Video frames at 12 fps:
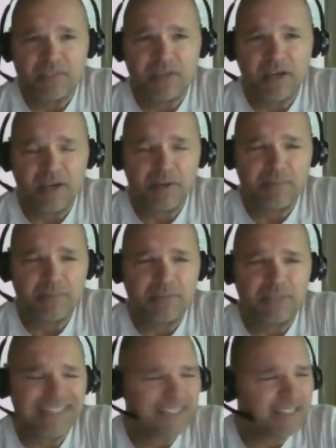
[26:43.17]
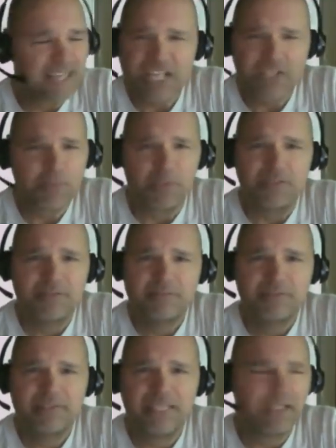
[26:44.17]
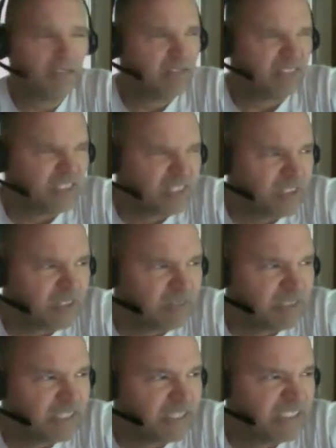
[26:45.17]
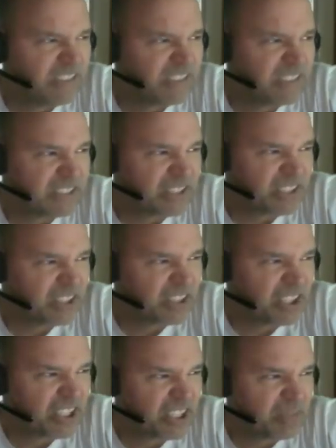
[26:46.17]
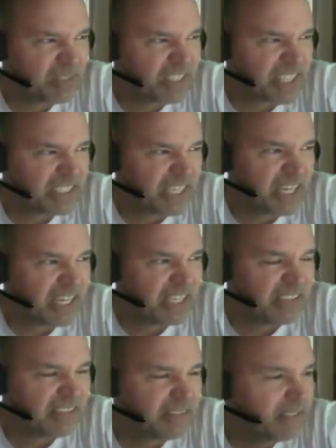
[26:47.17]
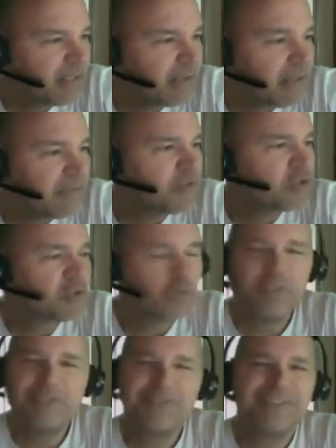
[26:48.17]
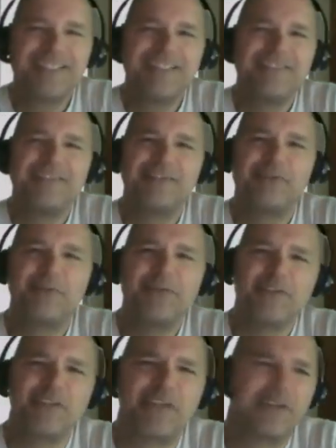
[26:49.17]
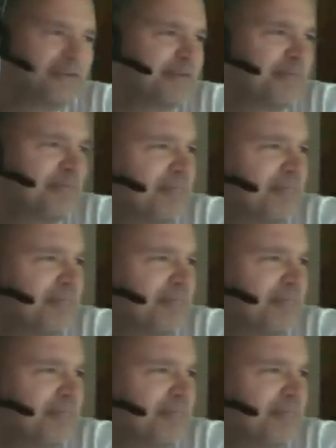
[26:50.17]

Um, that's attachment. Getting oh, I'm gonna, look at look she's with that guy. If you truly are at the end of the grief cycle,